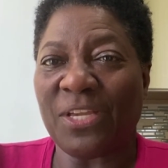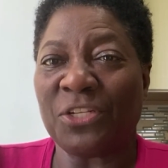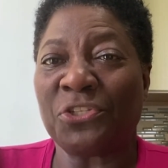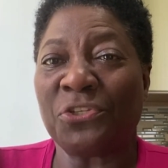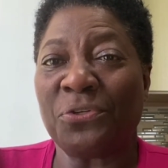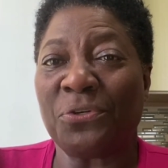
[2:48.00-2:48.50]

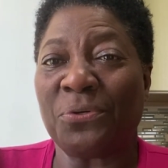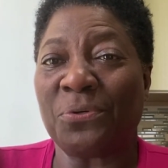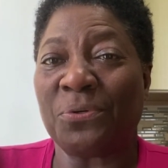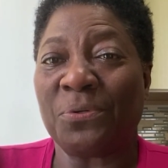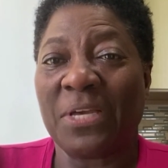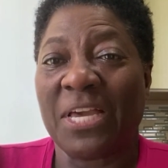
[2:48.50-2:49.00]

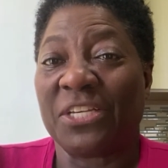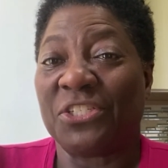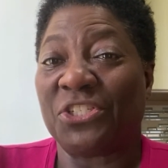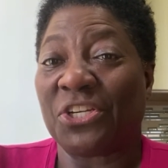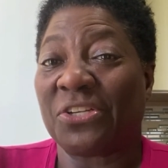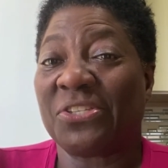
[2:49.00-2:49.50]
to
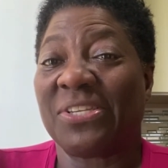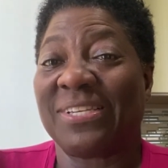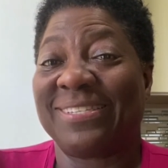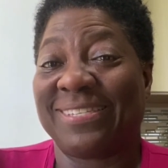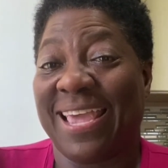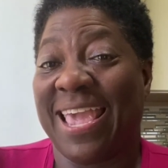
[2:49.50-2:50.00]
just
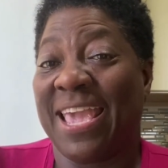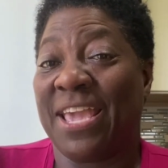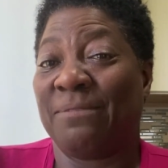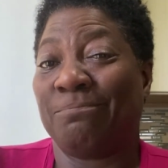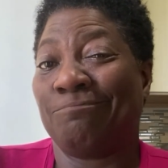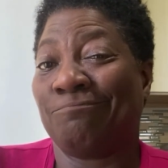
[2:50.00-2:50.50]
say,
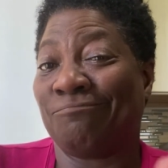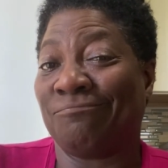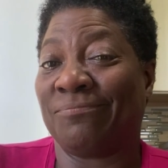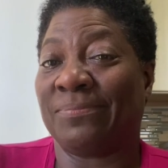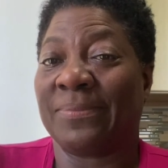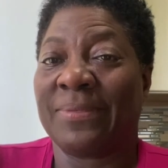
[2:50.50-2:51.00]

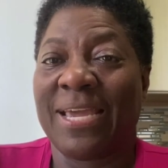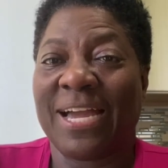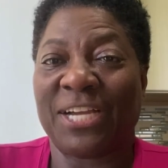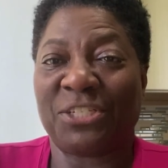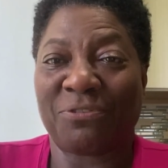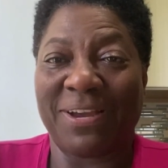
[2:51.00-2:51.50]

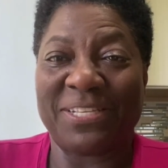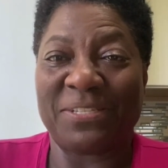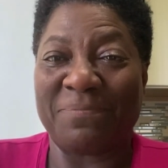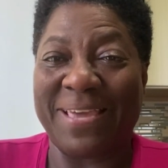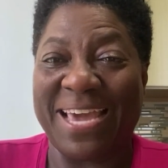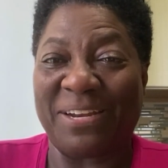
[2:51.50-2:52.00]
I tried
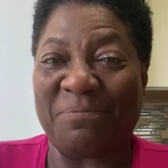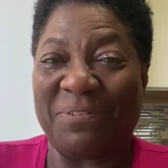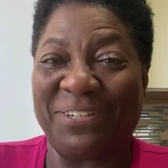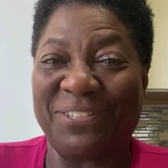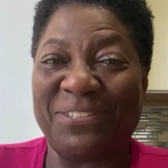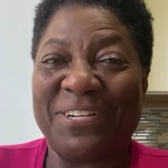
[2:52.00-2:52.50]
some
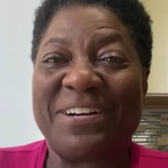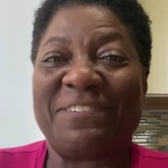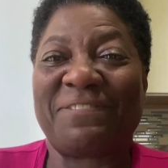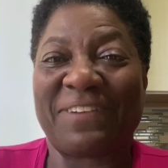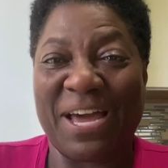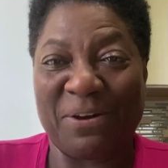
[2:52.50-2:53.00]
edible
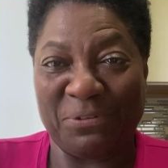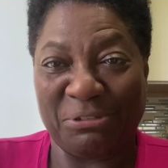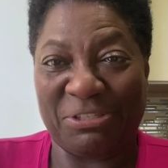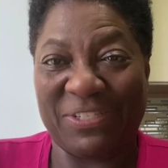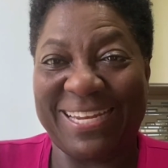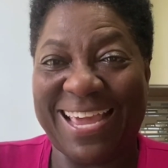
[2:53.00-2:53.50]

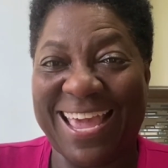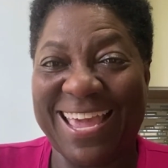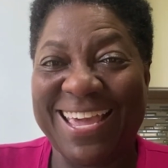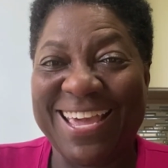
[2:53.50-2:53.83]
flowers today.